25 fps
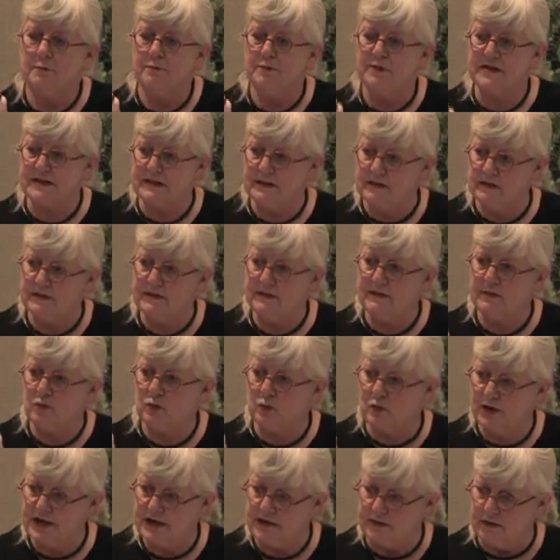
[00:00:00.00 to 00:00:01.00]
business
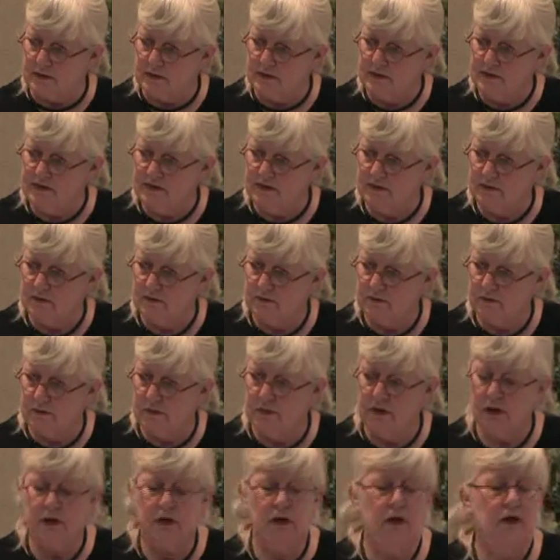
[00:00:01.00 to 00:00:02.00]
reasons,
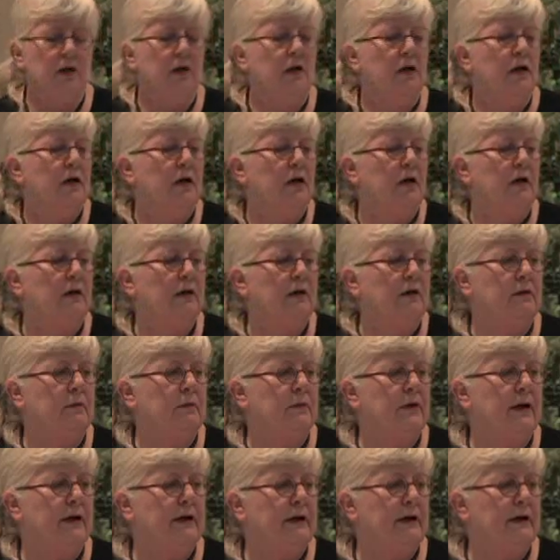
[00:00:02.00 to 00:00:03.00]

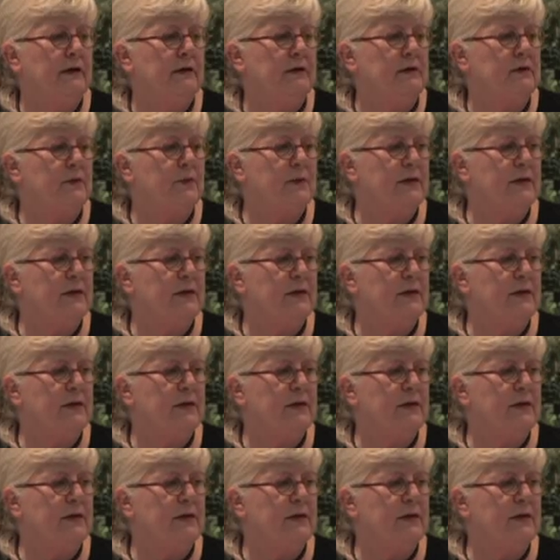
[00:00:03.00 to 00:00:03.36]
and